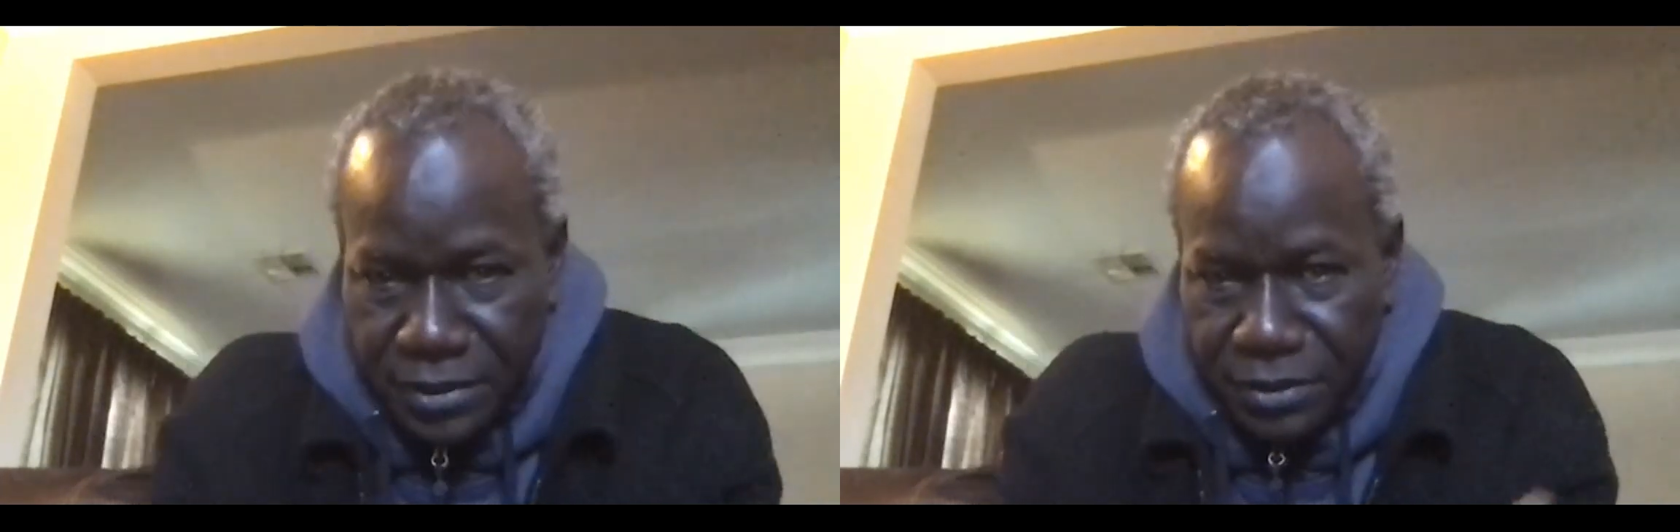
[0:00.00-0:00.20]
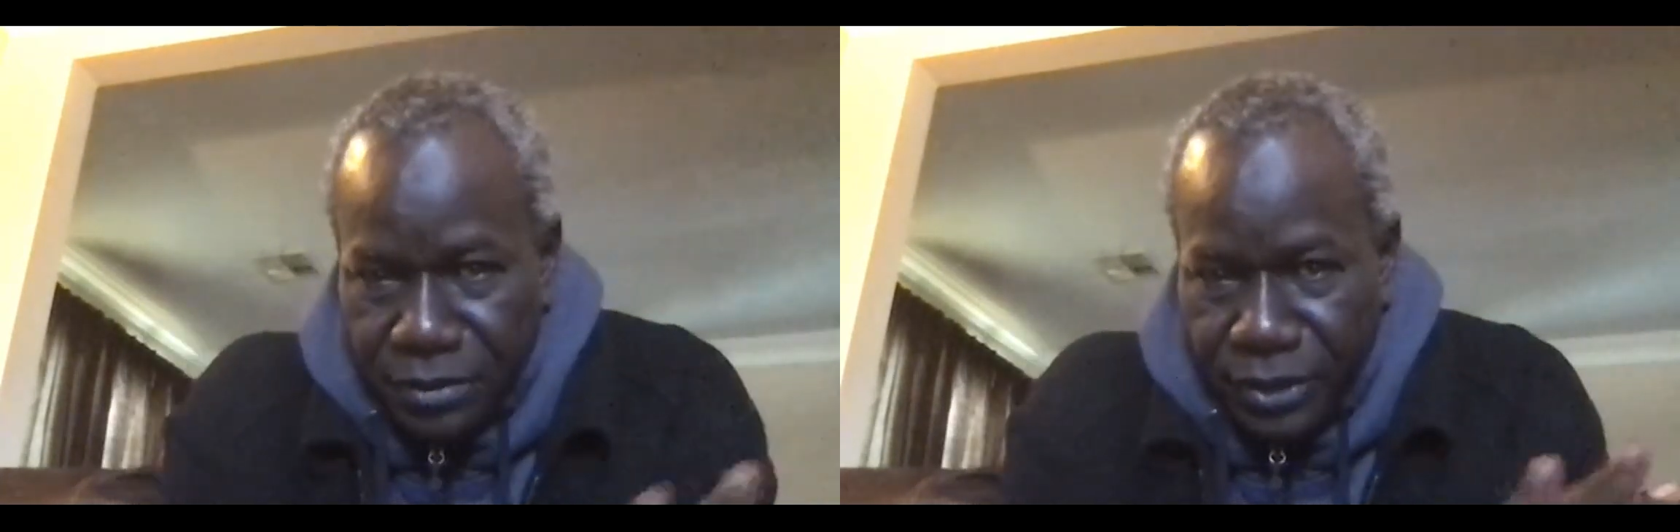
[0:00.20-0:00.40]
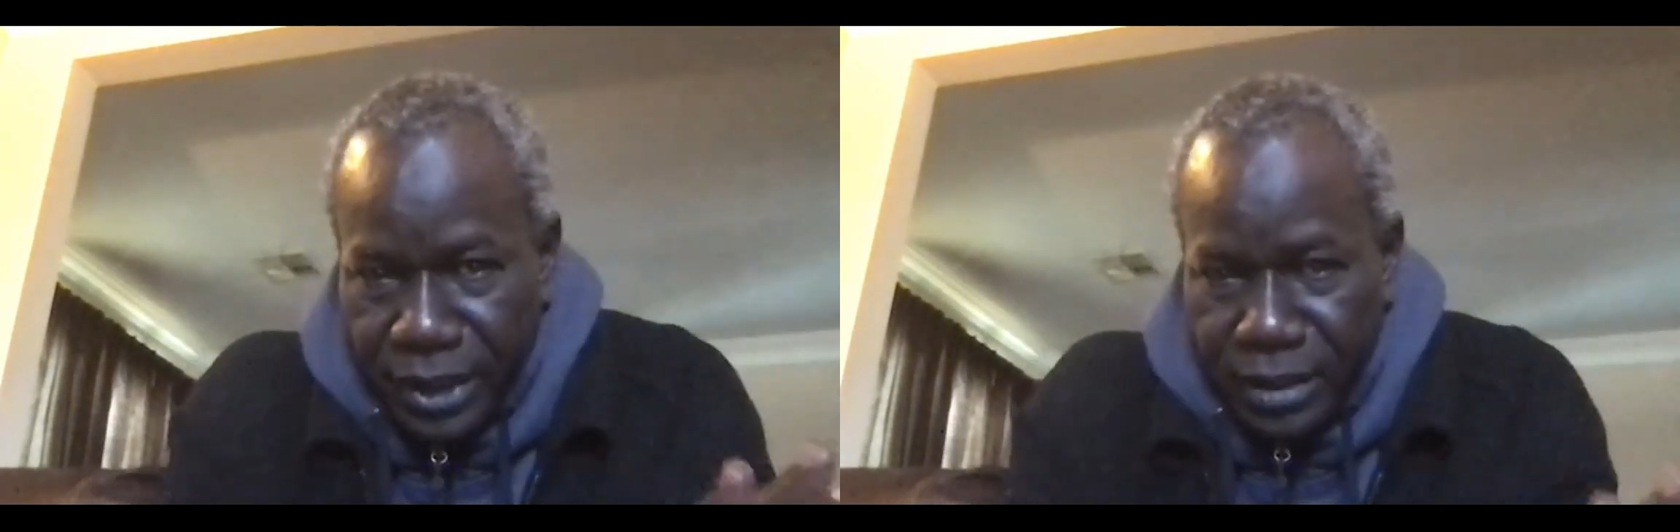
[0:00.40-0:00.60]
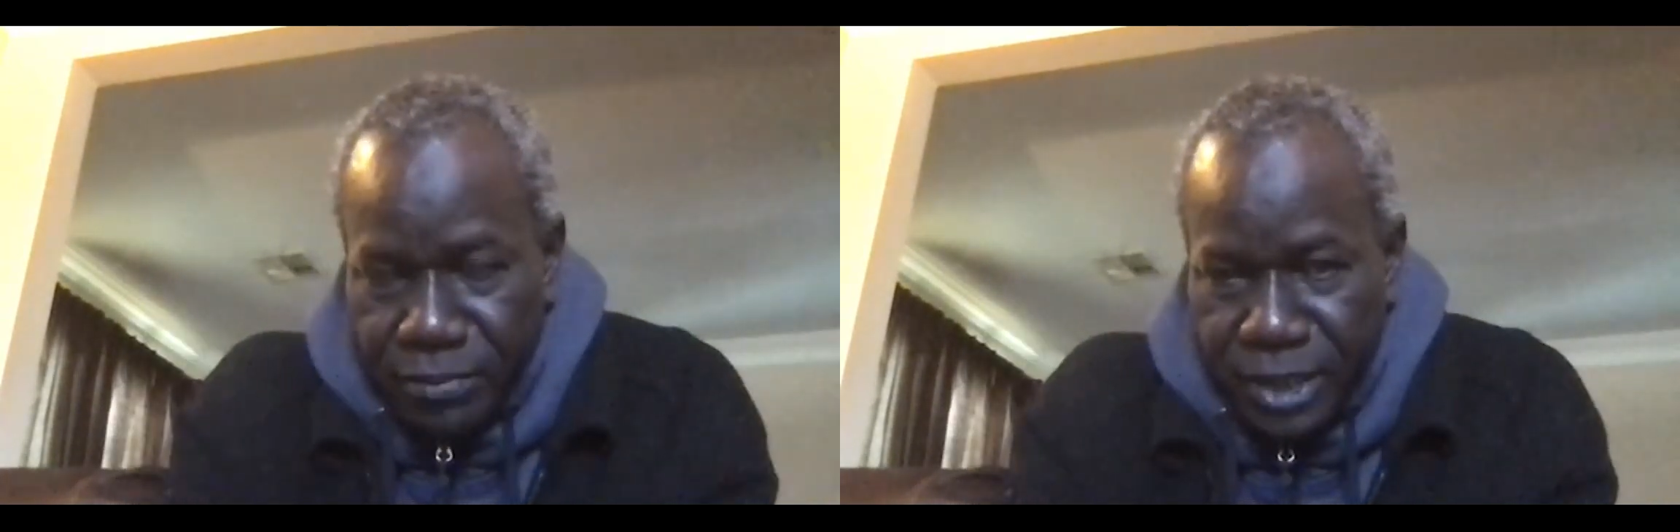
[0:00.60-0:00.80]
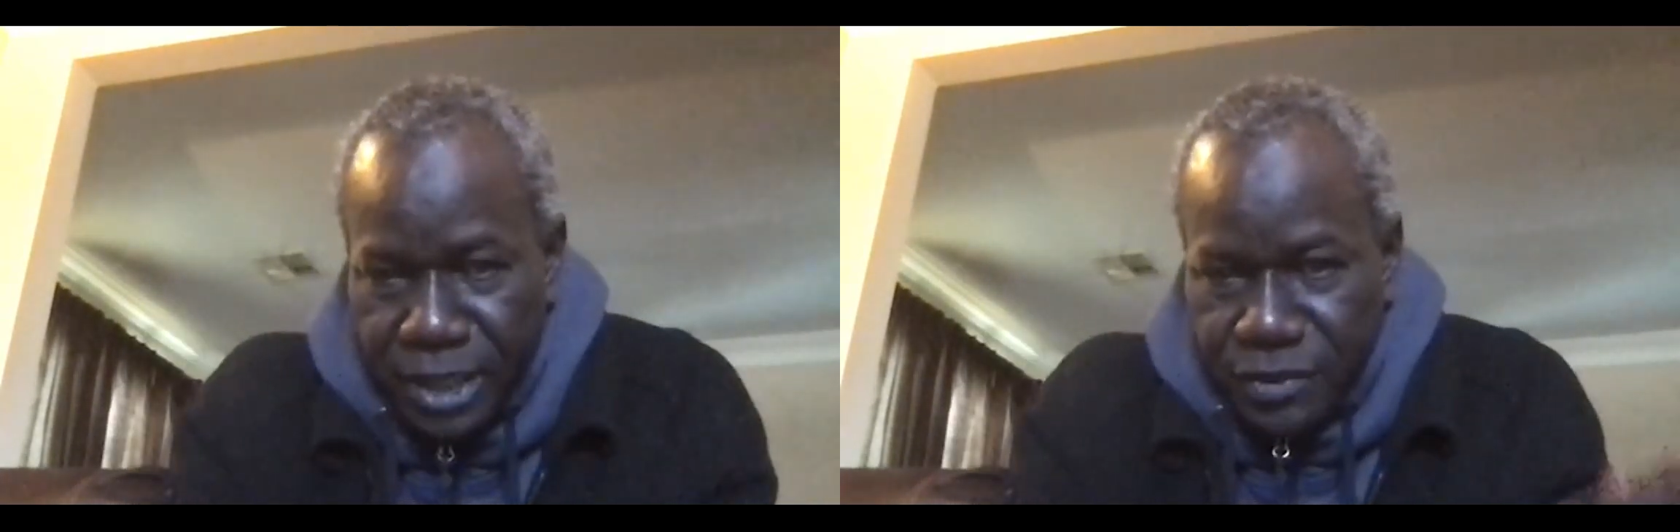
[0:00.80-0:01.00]
on a
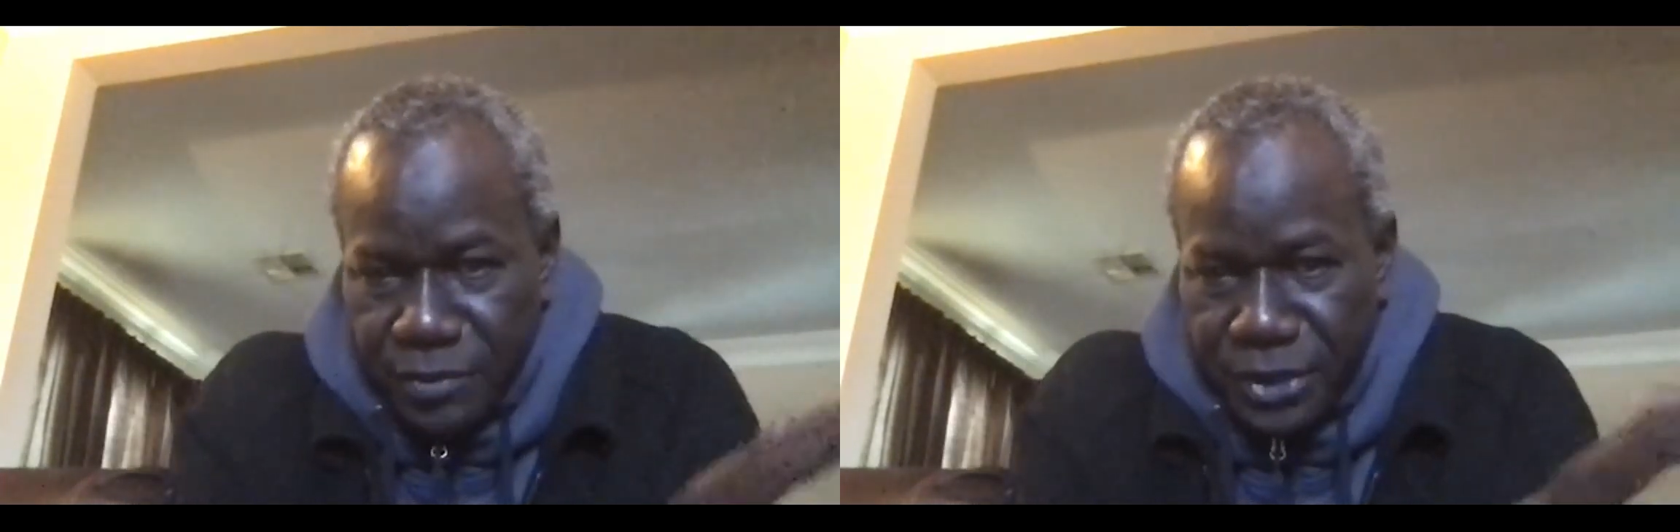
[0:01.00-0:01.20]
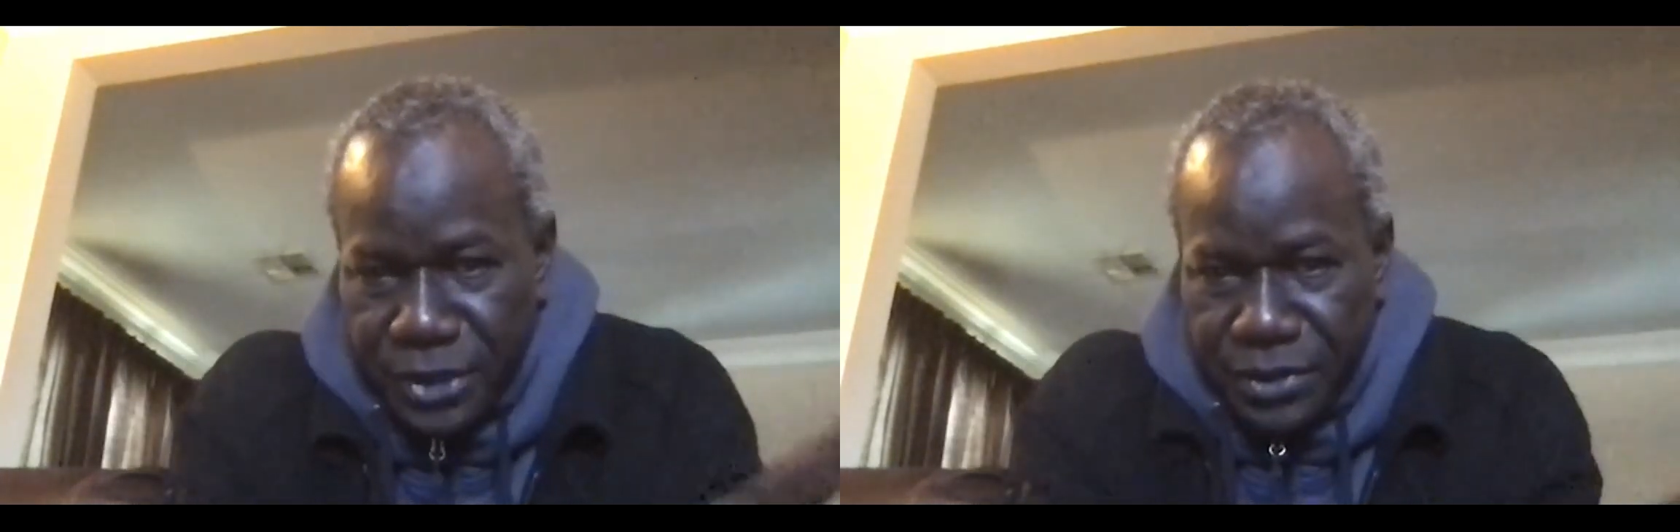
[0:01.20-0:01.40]
Greyhound bus from New